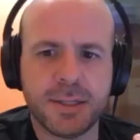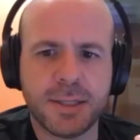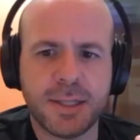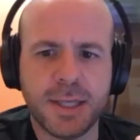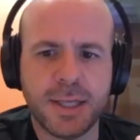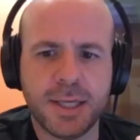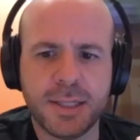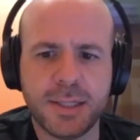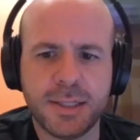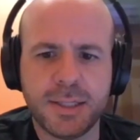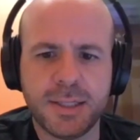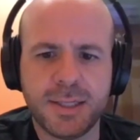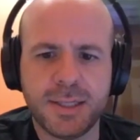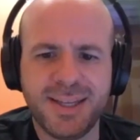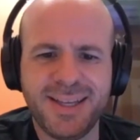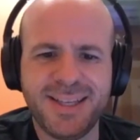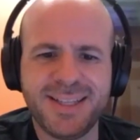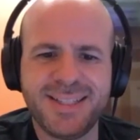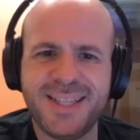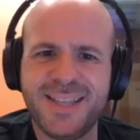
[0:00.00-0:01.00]
that
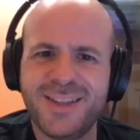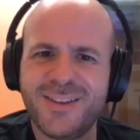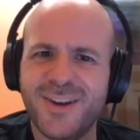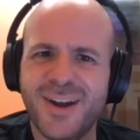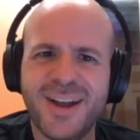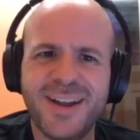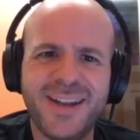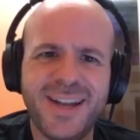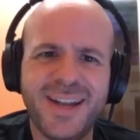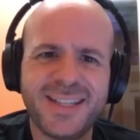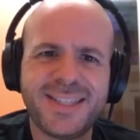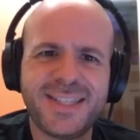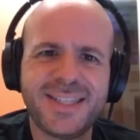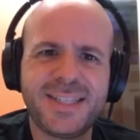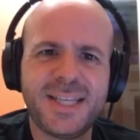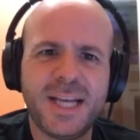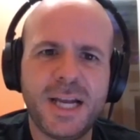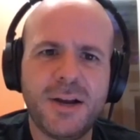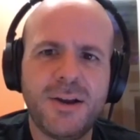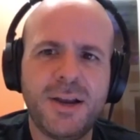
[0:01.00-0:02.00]
is either
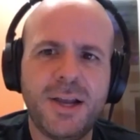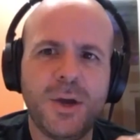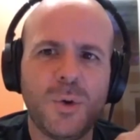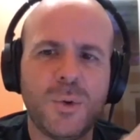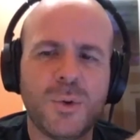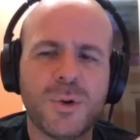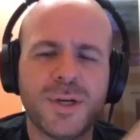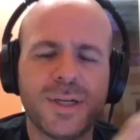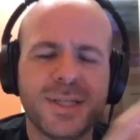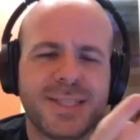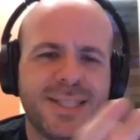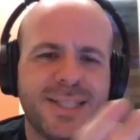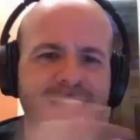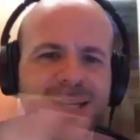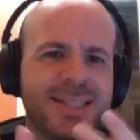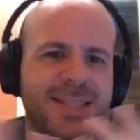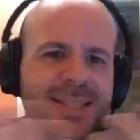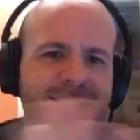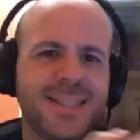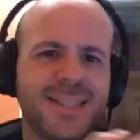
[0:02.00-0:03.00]
unnecessary or
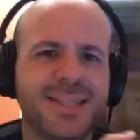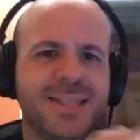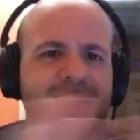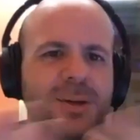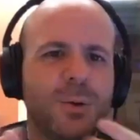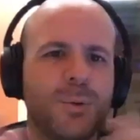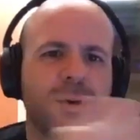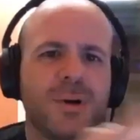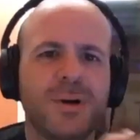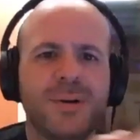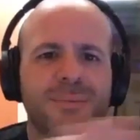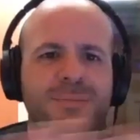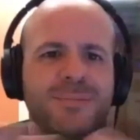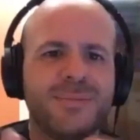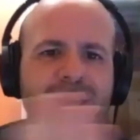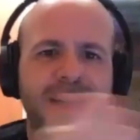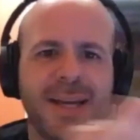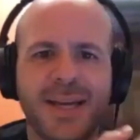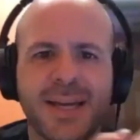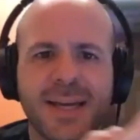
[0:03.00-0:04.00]
does or
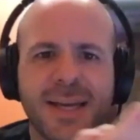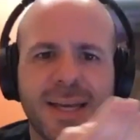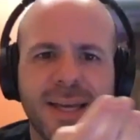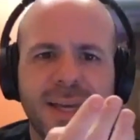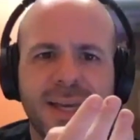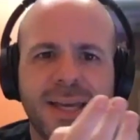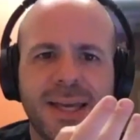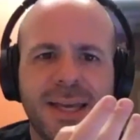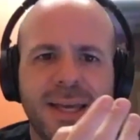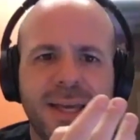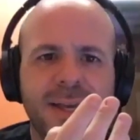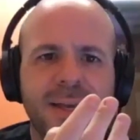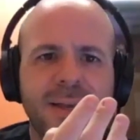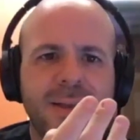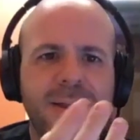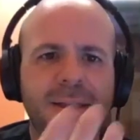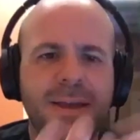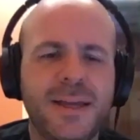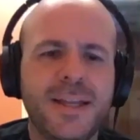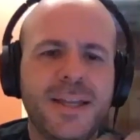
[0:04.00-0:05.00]
like
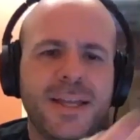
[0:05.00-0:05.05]
it doesn't